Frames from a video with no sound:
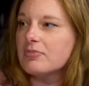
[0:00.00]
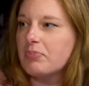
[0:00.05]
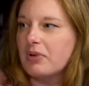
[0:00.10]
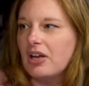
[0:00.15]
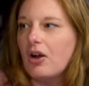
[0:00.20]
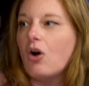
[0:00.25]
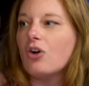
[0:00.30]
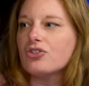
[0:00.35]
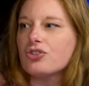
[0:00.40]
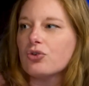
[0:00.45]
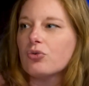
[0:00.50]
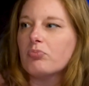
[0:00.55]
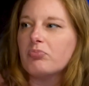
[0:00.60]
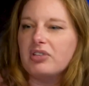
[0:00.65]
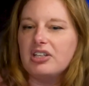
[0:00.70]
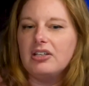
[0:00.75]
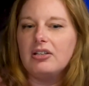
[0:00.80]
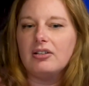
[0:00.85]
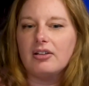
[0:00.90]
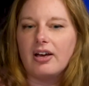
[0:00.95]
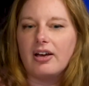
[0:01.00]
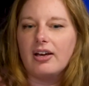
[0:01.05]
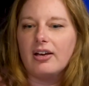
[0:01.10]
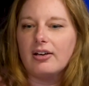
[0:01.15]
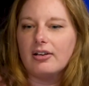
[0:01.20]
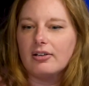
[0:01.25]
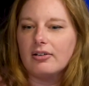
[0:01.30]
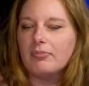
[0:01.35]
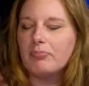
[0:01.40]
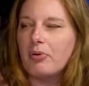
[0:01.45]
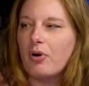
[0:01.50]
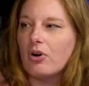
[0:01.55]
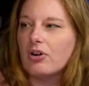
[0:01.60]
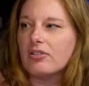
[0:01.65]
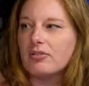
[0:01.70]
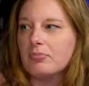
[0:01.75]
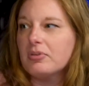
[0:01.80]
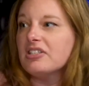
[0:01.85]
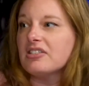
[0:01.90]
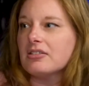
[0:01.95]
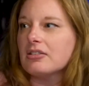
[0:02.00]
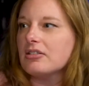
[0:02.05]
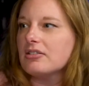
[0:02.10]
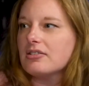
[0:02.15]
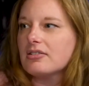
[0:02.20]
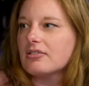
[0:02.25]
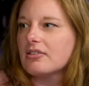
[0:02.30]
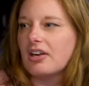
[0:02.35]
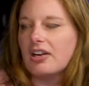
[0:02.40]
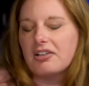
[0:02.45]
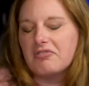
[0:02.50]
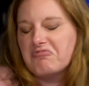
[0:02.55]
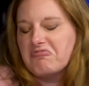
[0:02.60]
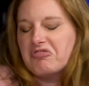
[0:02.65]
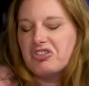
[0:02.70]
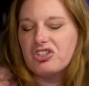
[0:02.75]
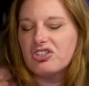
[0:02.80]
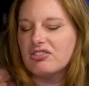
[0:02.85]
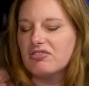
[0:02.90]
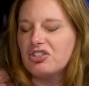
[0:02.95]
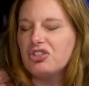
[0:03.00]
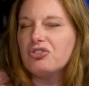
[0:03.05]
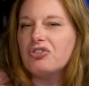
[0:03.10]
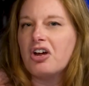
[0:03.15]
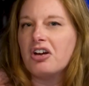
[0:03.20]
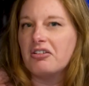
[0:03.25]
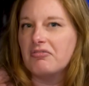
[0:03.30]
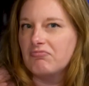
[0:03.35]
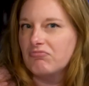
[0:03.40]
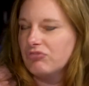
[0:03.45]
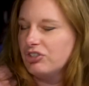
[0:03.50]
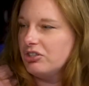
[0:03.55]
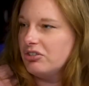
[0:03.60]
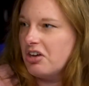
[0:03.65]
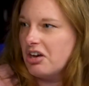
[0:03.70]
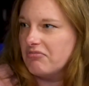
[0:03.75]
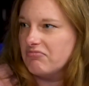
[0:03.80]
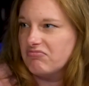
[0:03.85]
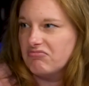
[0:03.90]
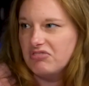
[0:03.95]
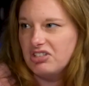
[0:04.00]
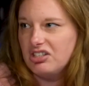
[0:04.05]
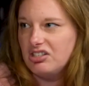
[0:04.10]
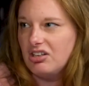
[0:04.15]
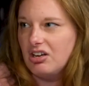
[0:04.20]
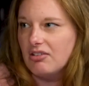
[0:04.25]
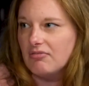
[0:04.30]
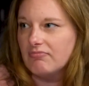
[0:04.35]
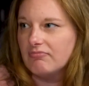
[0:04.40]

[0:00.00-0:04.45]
but also be like part of the business. Yeah. Like, just, you're done. Yeah. You're done. It's done.